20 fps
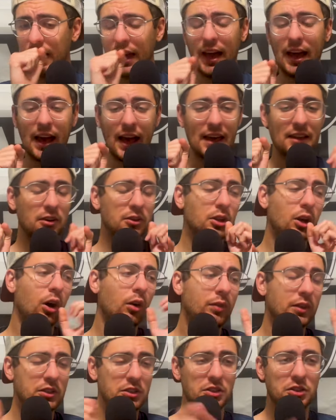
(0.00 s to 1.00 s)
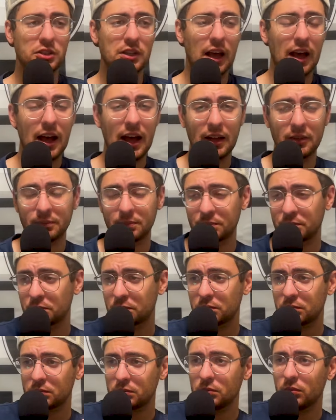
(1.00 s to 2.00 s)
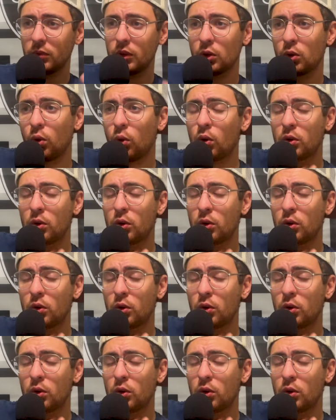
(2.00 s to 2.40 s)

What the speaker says: I don't know if it's Scott or